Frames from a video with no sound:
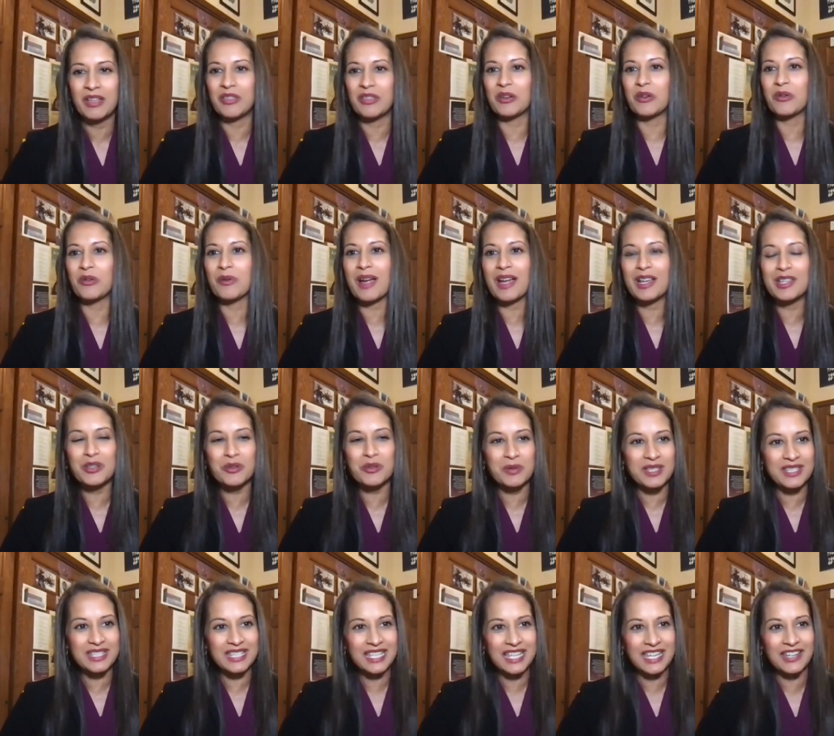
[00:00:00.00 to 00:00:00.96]
the
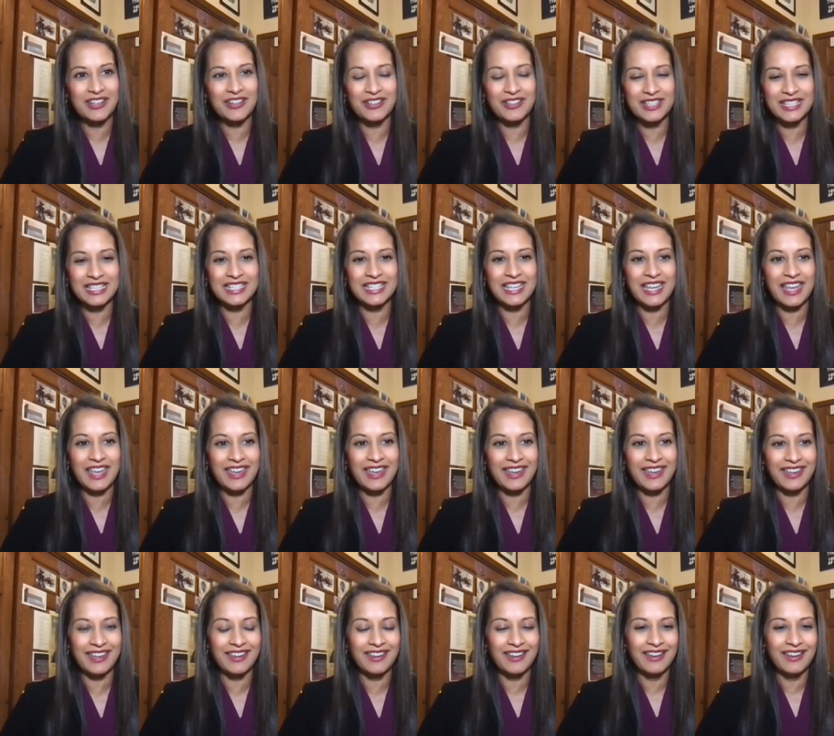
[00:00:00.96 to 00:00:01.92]
graduates here
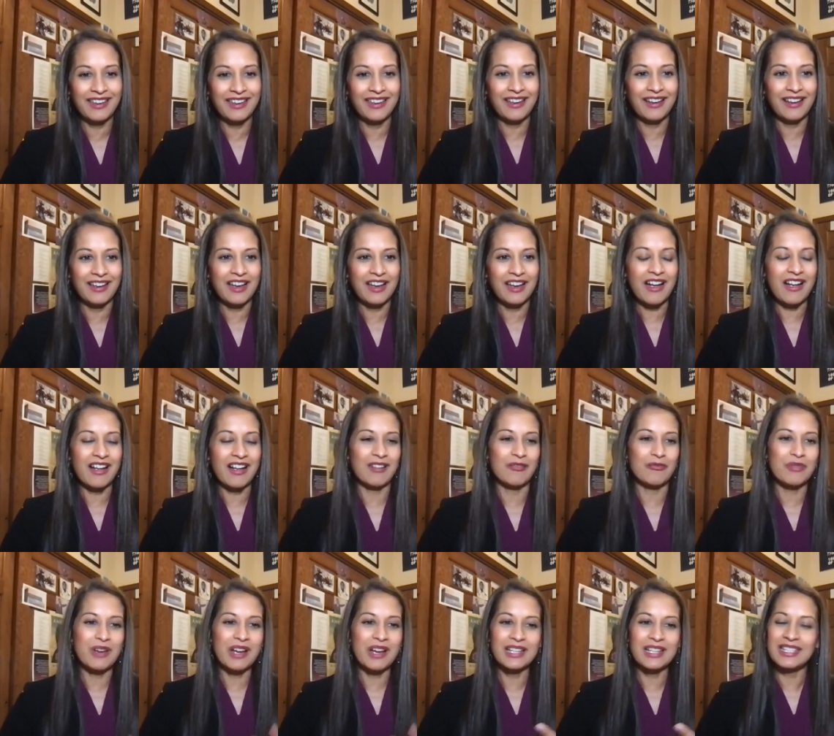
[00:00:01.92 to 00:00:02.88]
today,
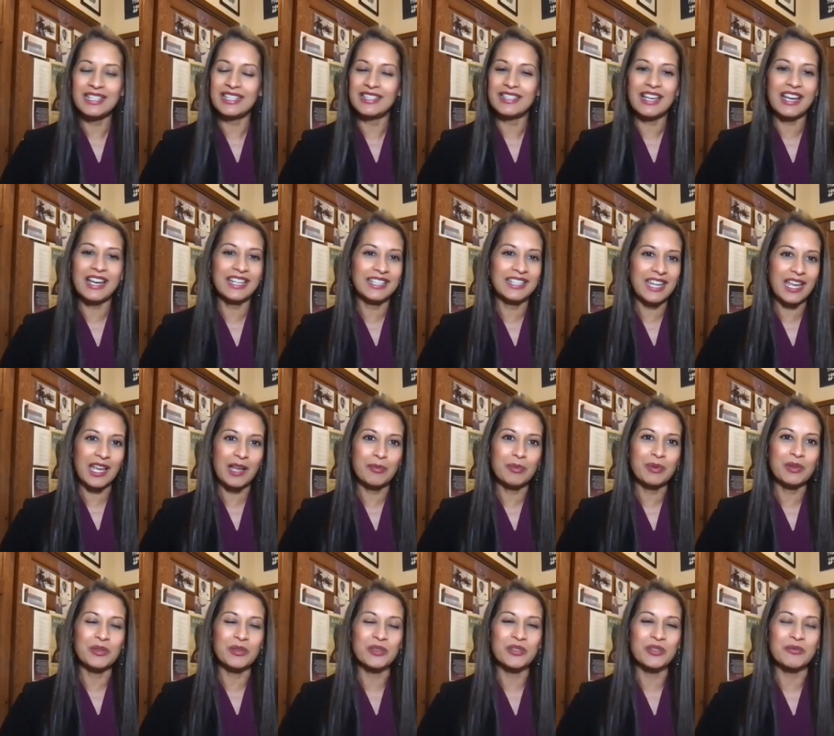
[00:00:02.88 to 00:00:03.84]
Rising Tide
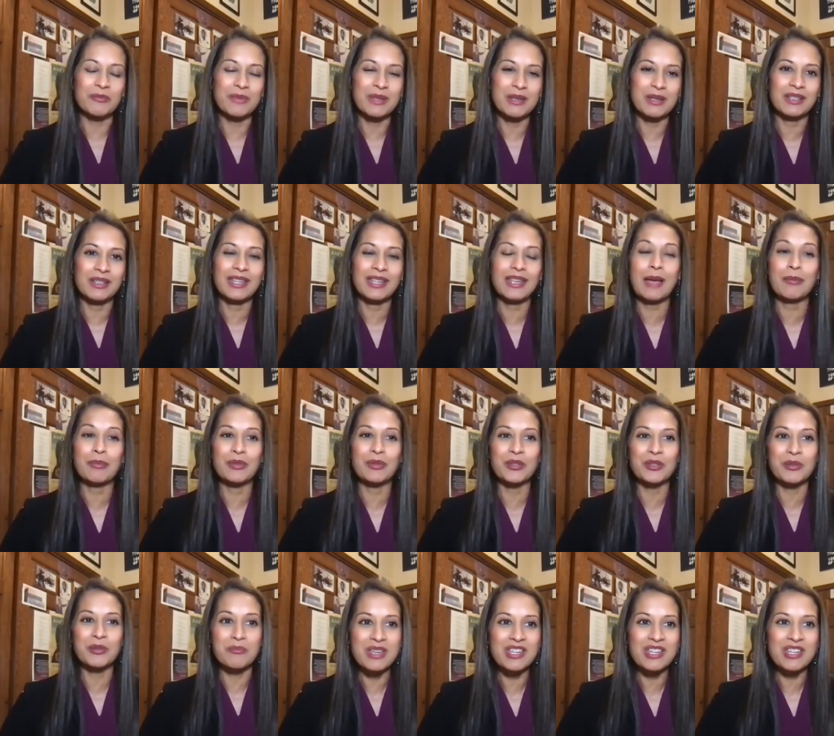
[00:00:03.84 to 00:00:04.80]

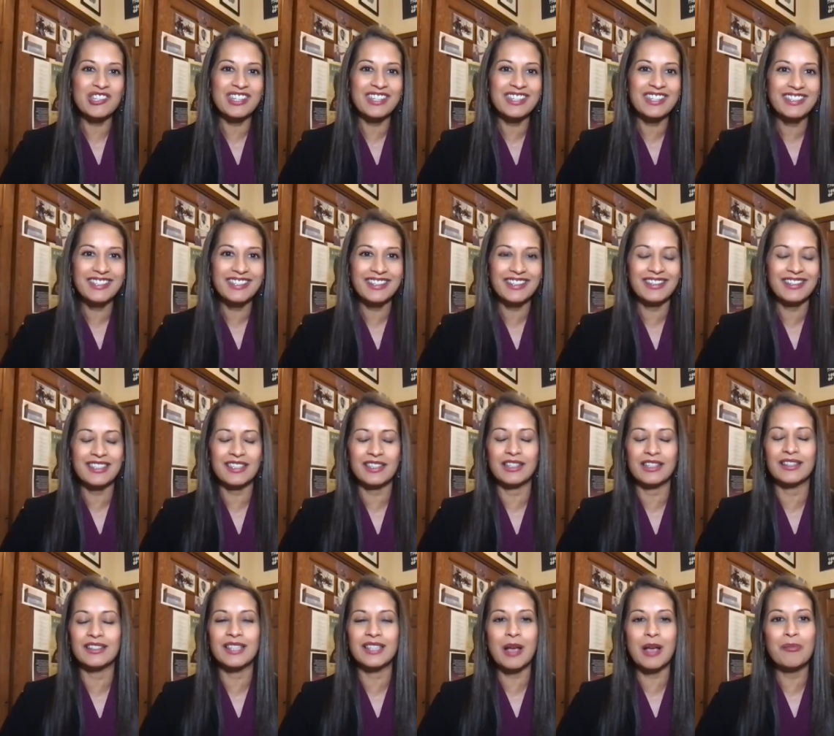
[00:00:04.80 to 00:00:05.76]
Capital's mission is an
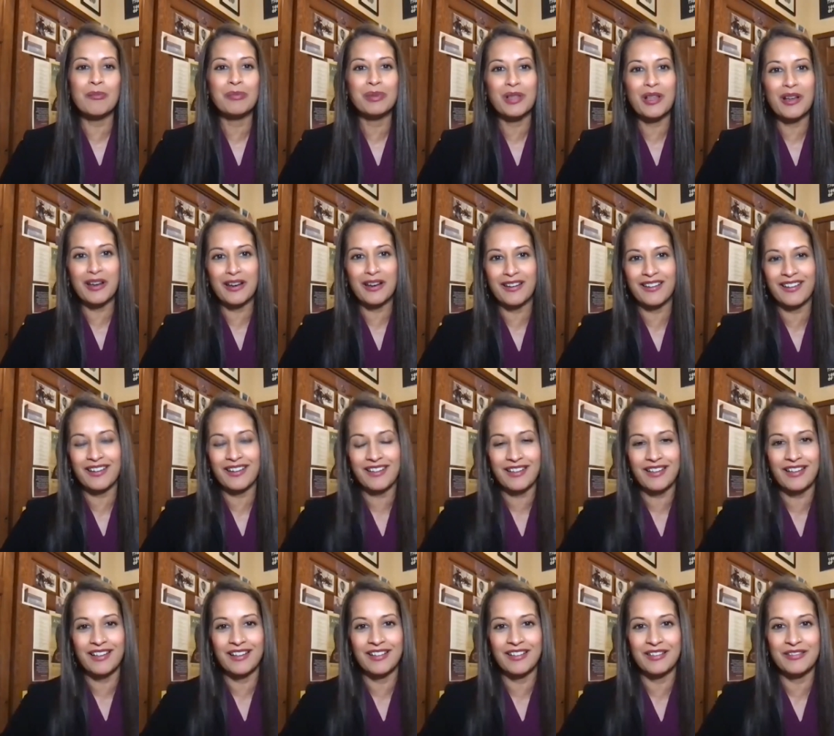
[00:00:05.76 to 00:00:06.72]
exemplar
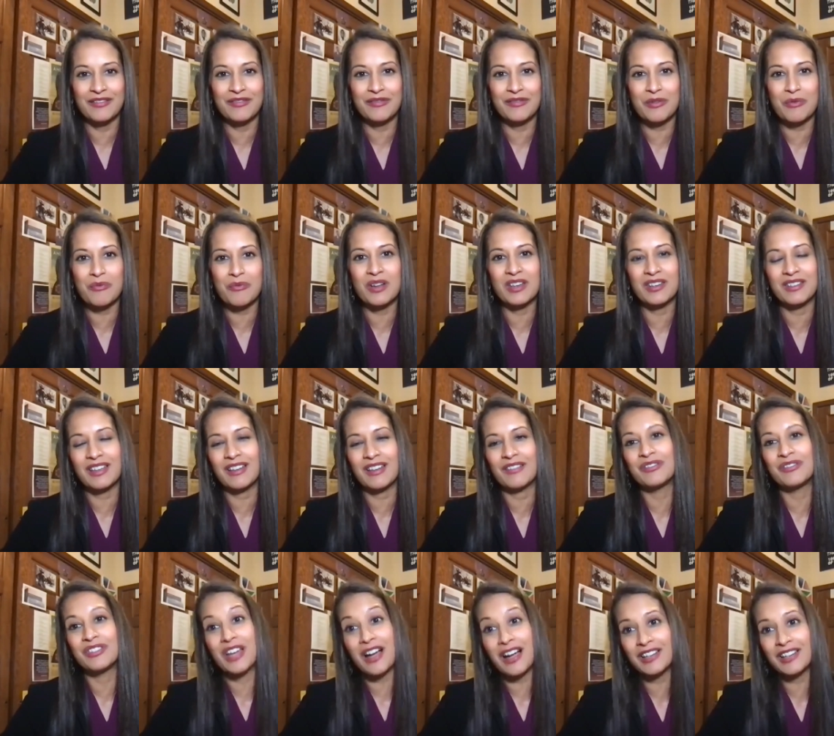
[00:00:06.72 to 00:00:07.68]
of one
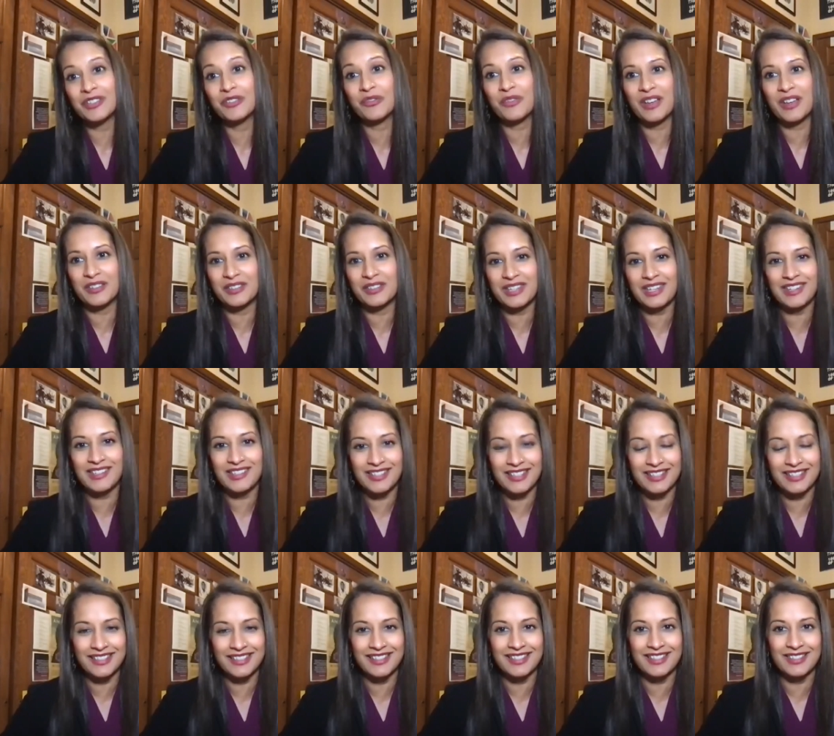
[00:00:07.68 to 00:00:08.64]
of Dodge
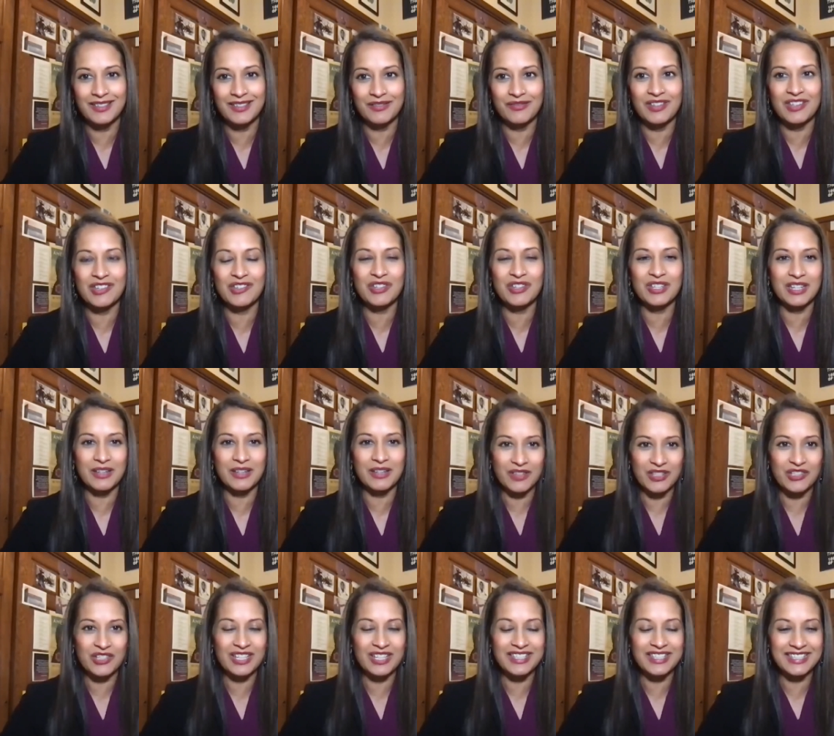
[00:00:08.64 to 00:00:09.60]
Foundation's vision of
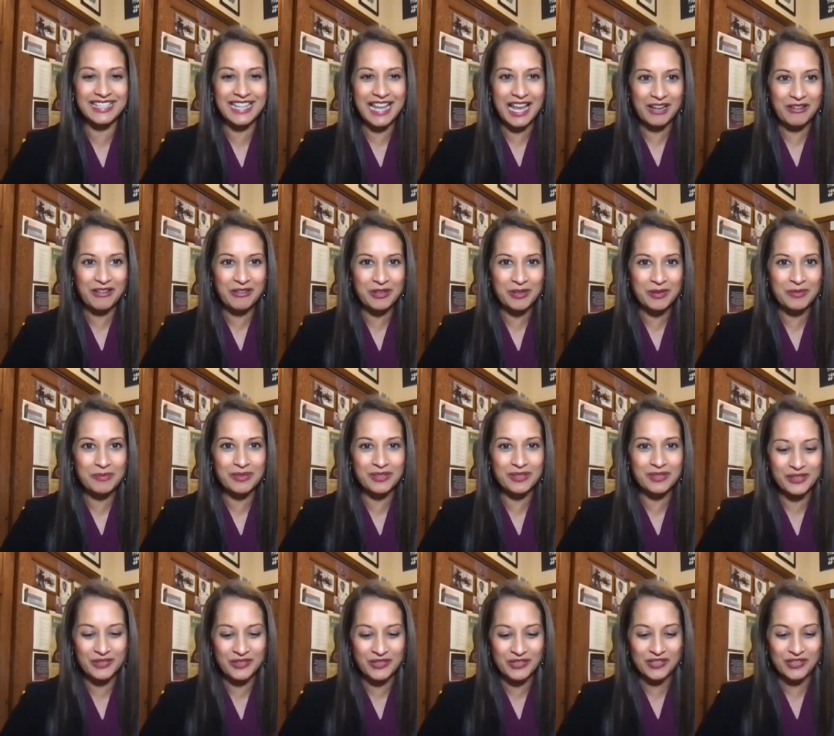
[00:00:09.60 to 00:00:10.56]
a just and
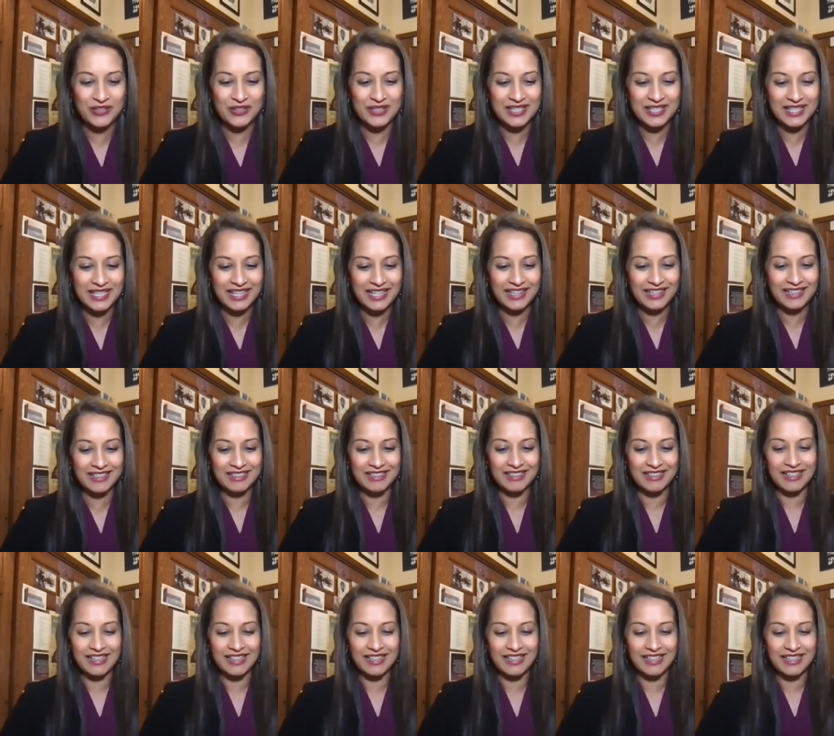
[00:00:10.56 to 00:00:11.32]
equitable New Jersey.